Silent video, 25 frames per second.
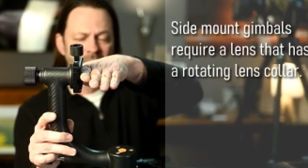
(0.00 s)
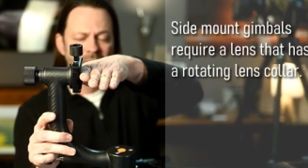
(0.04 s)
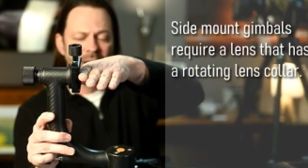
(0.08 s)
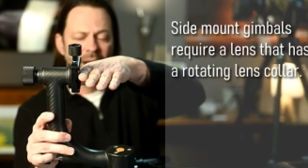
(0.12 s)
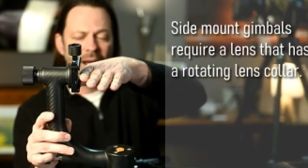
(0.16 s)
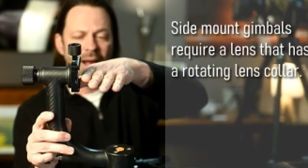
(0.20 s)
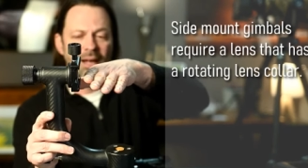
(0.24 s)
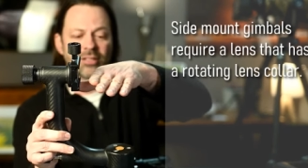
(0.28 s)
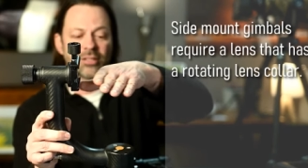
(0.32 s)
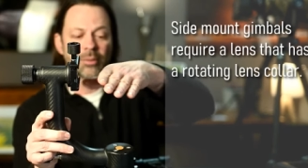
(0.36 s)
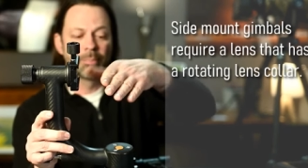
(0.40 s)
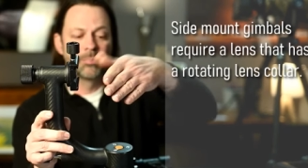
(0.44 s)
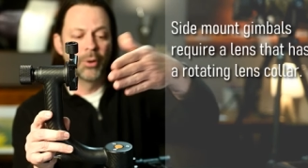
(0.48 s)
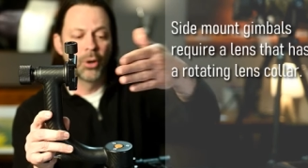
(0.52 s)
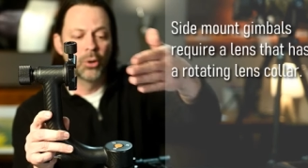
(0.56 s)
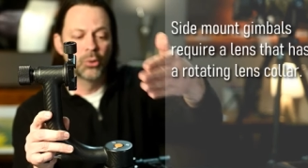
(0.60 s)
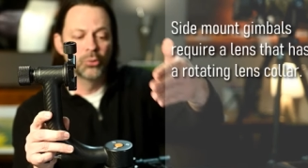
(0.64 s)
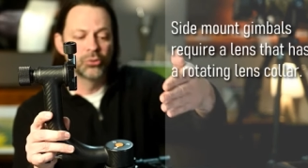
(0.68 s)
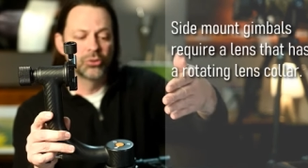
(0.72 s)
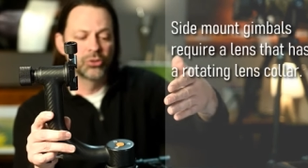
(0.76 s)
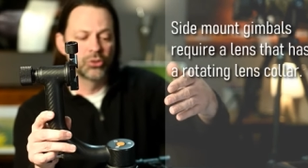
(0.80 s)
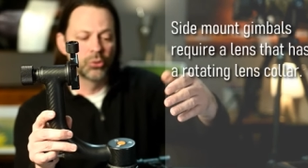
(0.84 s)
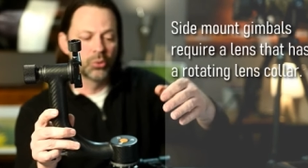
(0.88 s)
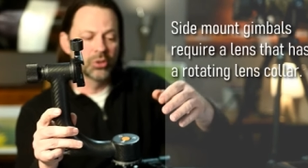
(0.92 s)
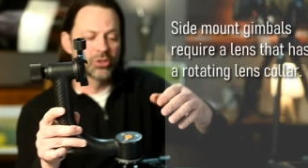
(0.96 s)
as
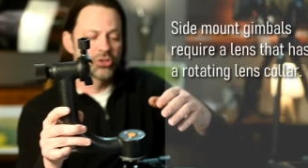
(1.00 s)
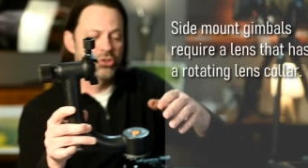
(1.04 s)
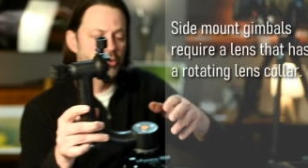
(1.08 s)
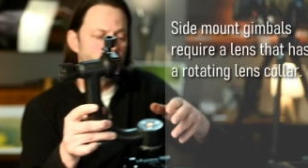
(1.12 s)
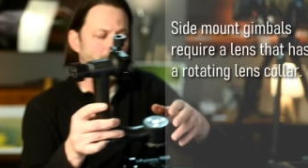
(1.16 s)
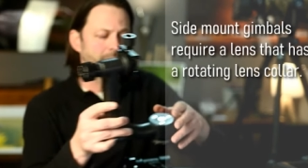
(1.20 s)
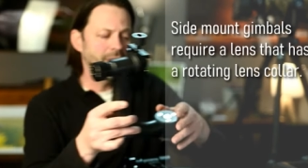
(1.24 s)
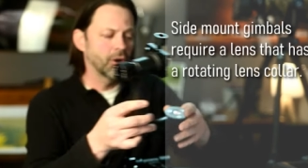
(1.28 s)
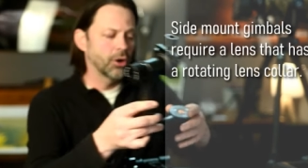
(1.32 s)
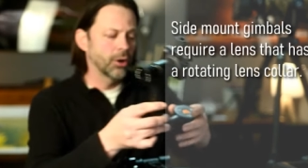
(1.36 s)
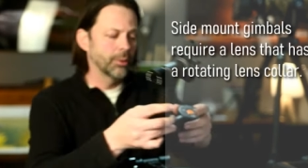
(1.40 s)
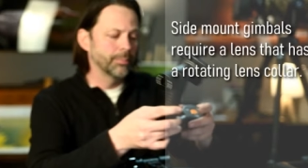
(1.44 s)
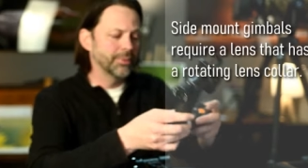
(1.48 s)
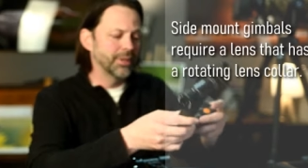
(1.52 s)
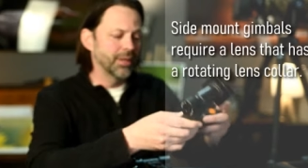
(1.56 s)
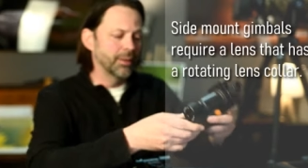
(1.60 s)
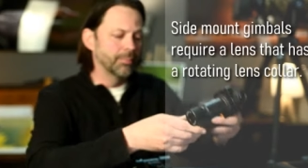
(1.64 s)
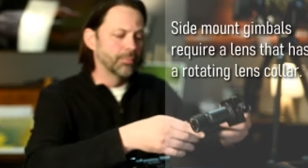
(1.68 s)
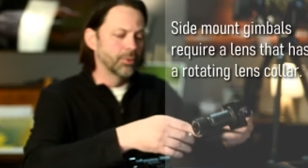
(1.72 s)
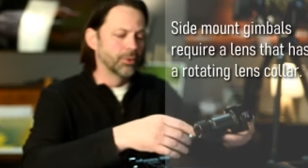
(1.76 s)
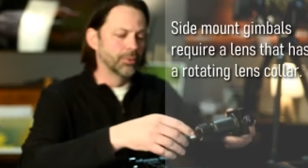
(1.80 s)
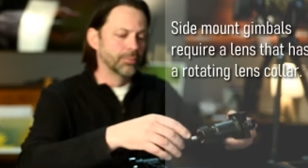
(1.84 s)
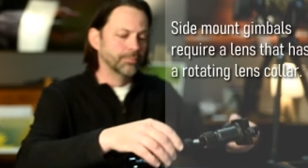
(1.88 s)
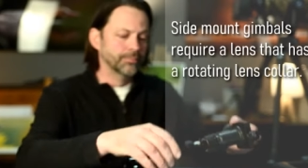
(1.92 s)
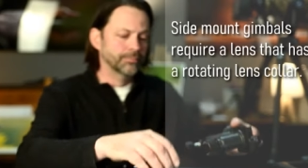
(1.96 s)
opposed to a swing arm
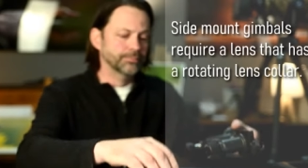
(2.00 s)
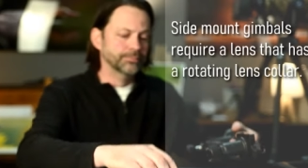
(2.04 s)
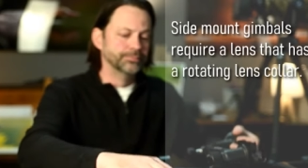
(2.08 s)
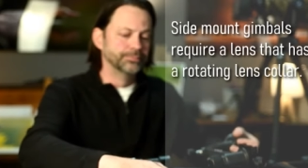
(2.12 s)
gimbal,